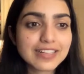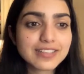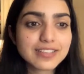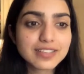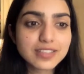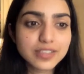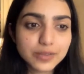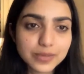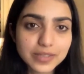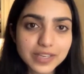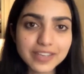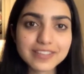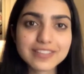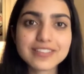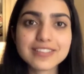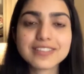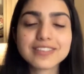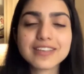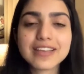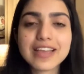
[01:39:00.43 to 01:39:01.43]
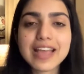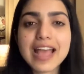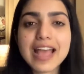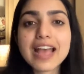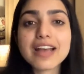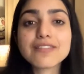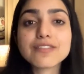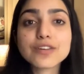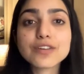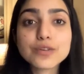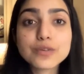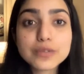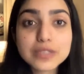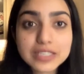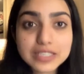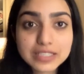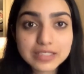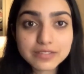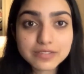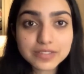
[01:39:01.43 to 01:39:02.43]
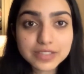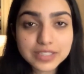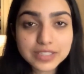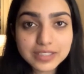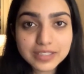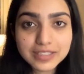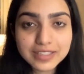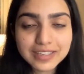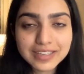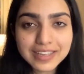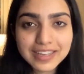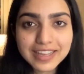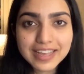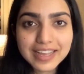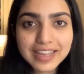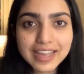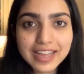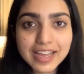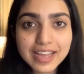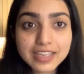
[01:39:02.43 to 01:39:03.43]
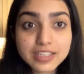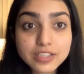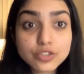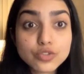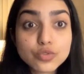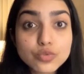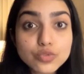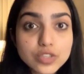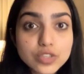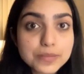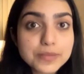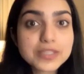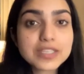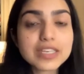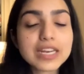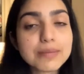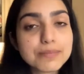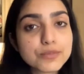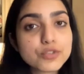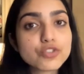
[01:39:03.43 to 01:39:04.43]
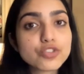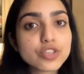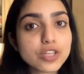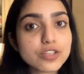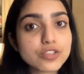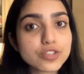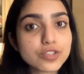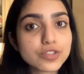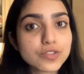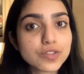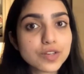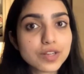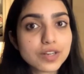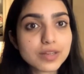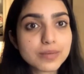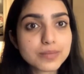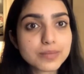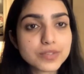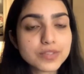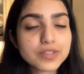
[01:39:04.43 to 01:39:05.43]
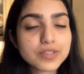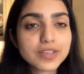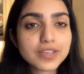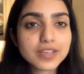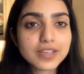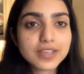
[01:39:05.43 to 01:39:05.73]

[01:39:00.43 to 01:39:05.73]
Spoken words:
I'll see you guys. Have a good evening. And do subscribe to Chalchitra Clips.